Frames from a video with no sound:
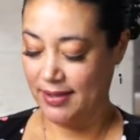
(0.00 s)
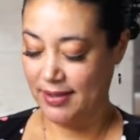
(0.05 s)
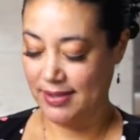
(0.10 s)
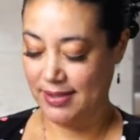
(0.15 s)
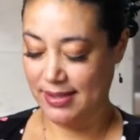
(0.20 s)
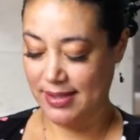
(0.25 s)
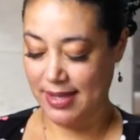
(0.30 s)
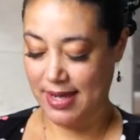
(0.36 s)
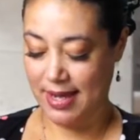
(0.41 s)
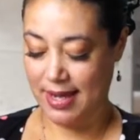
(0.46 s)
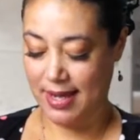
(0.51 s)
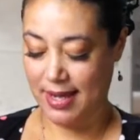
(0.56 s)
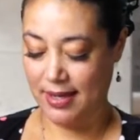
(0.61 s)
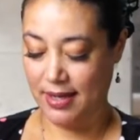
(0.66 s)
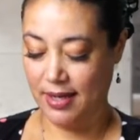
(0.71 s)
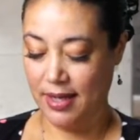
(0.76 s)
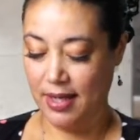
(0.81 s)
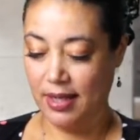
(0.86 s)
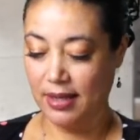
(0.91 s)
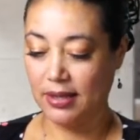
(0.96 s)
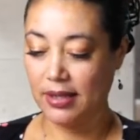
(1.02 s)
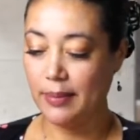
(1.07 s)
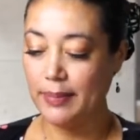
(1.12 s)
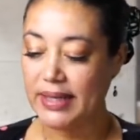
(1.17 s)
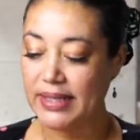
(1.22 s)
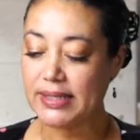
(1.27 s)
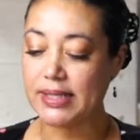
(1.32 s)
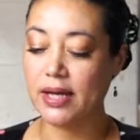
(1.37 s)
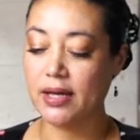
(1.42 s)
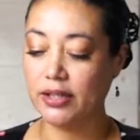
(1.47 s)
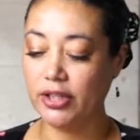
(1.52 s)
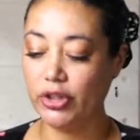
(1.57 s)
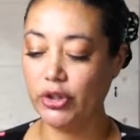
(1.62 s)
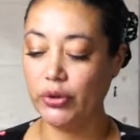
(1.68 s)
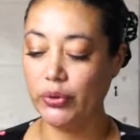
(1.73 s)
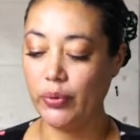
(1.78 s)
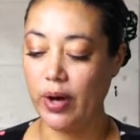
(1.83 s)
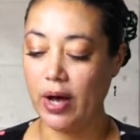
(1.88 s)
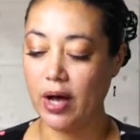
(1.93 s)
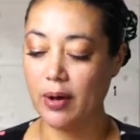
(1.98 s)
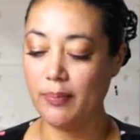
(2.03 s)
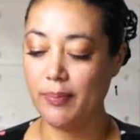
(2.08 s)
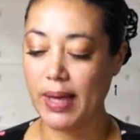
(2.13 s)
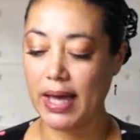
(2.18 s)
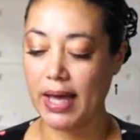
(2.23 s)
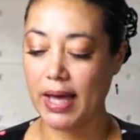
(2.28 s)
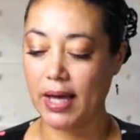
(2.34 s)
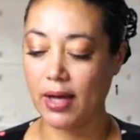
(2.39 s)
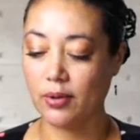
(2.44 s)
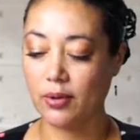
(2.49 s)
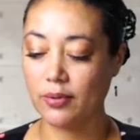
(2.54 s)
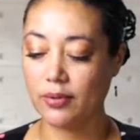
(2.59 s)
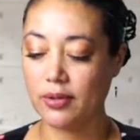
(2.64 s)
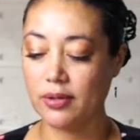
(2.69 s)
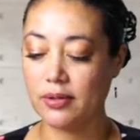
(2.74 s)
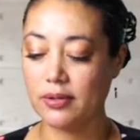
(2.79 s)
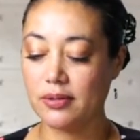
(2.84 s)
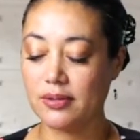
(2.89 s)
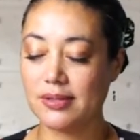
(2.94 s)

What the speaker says: There's that. Let me tell you about